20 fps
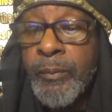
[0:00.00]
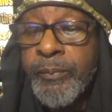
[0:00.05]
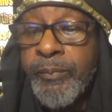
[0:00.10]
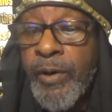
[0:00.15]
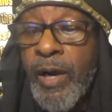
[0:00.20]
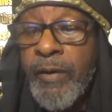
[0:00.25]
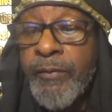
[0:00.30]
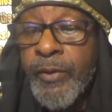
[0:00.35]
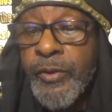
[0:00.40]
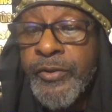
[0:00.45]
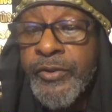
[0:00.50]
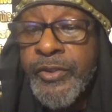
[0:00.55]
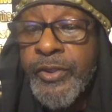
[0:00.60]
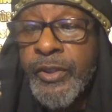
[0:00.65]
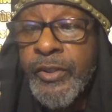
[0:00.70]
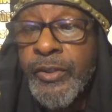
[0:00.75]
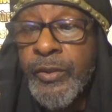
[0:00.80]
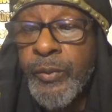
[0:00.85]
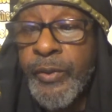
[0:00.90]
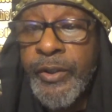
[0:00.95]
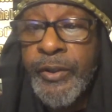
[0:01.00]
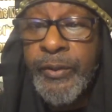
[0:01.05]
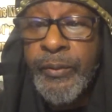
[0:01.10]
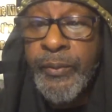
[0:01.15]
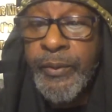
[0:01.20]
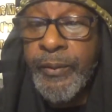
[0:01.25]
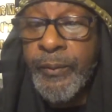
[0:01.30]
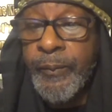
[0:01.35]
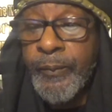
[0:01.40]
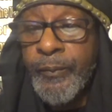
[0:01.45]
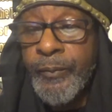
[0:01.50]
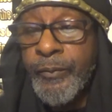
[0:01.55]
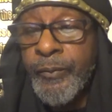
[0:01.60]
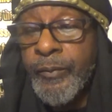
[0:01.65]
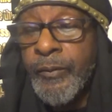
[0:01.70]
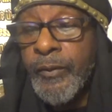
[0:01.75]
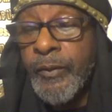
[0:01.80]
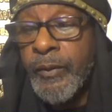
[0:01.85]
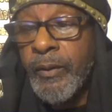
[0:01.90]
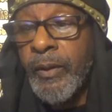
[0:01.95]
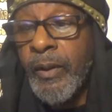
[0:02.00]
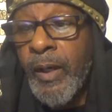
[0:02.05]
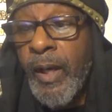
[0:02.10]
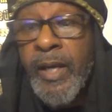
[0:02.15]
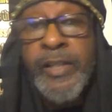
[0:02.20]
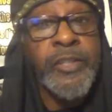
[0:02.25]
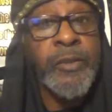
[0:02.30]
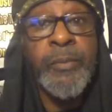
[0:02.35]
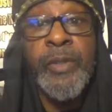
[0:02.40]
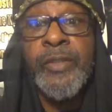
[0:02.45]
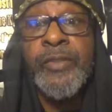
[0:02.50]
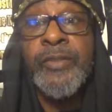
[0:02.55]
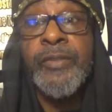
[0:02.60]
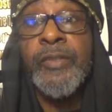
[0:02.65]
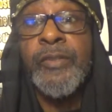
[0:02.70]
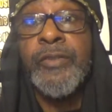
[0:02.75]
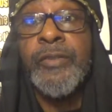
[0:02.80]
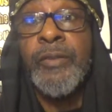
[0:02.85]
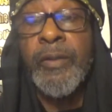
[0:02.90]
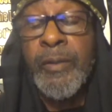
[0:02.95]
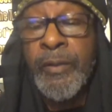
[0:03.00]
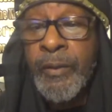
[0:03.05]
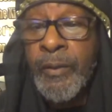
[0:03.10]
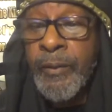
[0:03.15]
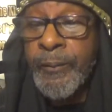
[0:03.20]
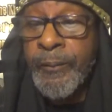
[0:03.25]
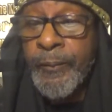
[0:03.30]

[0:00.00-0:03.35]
Proverbs 6.23. It has to make sense, y'all.